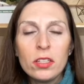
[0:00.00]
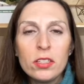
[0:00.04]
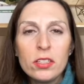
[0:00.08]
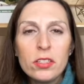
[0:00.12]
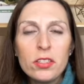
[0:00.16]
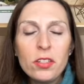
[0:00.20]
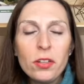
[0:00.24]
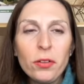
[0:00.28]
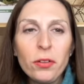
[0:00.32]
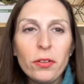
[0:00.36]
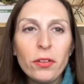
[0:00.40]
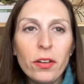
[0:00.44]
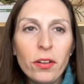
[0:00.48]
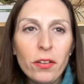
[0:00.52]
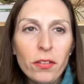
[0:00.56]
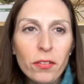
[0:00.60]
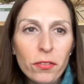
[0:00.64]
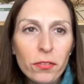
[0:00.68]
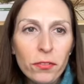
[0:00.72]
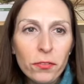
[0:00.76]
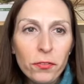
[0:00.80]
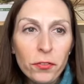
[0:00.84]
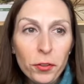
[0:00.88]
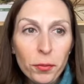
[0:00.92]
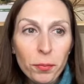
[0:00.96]
So,
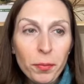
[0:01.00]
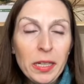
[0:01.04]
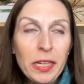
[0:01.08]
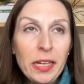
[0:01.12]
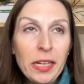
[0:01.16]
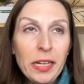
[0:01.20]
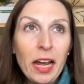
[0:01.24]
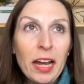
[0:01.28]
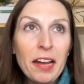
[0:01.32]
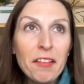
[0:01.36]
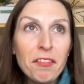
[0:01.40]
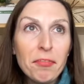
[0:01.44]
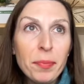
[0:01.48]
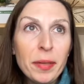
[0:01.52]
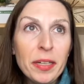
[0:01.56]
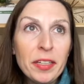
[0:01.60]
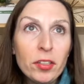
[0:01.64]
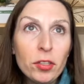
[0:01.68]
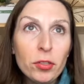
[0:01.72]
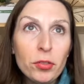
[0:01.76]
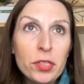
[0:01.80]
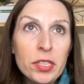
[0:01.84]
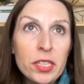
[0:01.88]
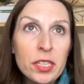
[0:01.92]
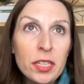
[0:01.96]
for me, I've been
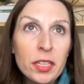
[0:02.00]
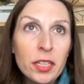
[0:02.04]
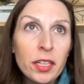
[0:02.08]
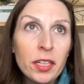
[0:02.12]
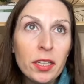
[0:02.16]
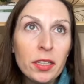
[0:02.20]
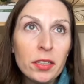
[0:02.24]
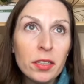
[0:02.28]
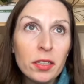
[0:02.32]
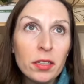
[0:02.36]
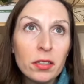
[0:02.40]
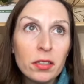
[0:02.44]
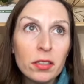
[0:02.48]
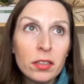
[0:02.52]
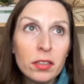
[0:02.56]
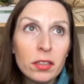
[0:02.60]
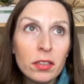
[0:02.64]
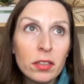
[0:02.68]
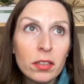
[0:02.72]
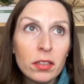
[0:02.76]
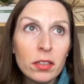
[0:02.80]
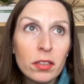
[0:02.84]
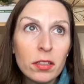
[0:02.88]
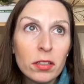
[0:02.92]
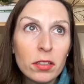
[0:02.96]
using
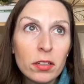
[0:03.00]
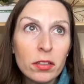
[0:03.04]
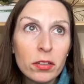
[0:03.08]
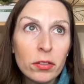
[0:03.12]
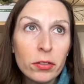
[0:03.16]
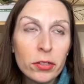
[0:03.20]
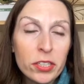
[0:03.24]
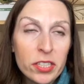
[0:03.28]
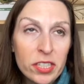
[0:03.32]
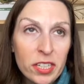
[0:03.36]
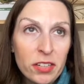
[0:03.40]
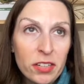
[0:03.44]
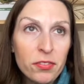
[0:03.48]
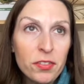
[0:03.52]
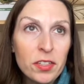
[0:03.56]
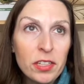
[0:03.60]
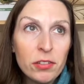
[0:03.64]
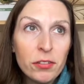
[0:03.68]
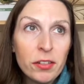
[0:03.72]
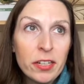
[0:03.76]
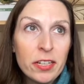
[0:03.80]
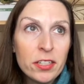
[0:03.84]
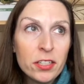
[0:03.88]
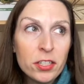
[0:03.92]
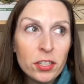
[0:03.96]
your safety
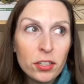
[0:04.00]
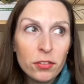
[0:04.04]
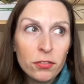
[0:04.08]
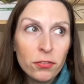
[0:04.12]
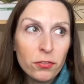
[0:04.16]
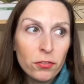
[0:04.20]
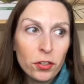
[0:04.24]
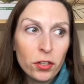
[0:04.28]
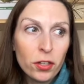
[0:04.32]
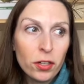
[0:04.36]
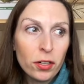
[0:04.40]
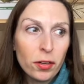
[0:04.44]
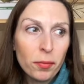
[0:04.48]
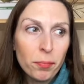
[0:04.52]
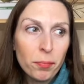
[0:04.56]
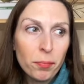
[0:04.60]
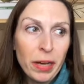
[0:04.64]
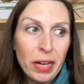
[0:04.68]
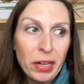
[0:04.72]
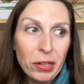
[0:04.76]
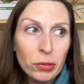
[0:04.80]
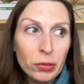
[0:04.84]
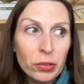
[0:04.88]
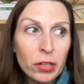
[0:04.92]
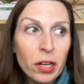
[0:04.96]
razor for
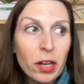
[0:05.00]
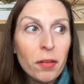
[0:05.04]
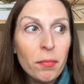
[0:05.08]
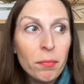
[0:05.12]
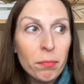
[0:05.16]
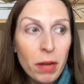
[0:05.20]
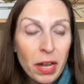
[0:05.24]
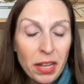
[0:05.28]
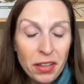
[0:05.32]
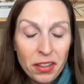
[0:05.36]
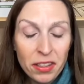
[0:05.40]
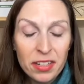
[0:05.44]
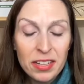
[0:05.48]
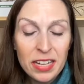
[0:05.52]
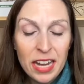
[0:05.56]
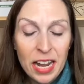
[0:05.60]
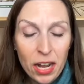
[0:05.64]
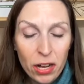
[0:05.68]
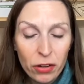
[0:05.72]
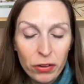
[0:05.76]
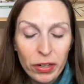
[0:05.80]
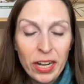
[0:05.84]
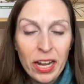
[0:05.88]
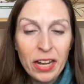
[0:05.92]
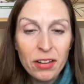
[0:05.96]
about a month
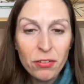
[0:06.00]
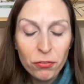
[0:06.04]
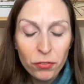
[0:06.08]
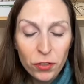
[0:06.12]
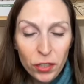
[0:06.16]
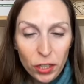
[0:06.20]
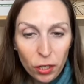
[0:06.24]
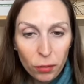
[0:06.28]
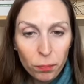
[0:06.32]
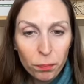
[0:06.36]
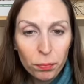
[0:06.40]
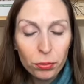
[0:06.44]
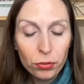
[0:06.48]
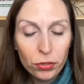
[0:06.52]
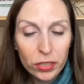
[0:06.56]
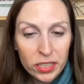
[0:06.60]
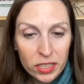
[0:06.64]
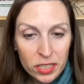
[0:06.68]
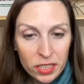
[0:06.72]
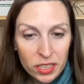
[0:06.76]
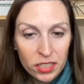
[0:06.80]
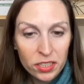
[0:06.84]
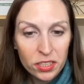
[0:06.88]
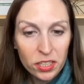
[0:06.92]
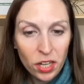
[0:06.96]
now, and I feel
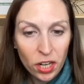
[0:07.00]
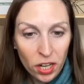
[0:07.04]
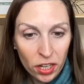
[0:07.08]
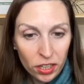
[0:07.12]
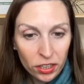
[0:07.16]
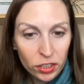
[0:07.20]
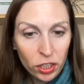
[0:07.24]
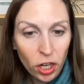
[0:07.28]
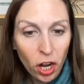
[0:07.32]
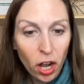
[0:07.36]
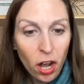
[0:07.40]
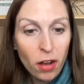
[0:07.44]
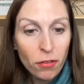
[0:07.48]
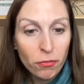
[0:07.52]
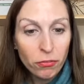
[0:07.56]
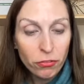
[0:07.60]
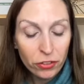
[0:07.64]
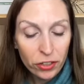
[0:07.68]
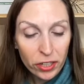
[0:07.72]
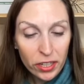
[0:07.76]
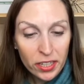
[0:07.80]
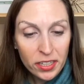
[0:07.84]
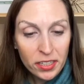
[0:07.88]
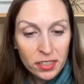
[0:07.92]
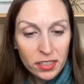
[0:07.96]
pretty darn
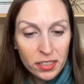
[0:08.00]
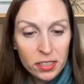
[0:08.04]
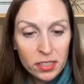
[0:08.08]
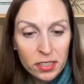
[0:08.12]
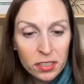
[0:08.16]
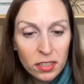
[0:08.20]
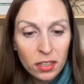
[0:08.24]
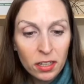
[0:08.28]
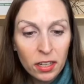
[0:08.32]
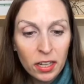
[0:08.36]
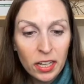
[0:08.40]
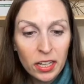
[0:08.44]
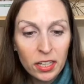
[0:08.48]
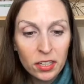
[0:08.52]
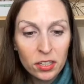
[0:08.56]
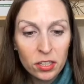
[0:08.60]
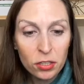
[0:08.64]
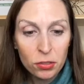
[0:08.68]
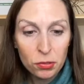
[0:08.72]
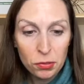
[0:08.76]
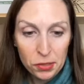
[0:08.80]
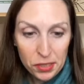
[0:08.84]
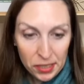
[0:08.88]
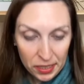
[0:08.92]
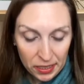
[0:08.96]
confident in
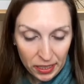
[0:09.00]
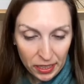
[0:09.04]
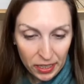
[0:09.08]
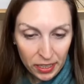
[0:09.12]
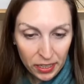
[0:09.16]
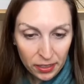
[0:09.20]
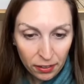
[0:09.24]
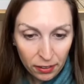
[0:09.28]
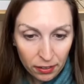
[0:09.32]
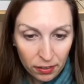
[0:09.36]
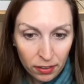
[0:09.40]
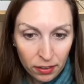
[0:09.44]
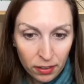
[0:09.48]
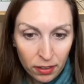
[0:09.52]
using it.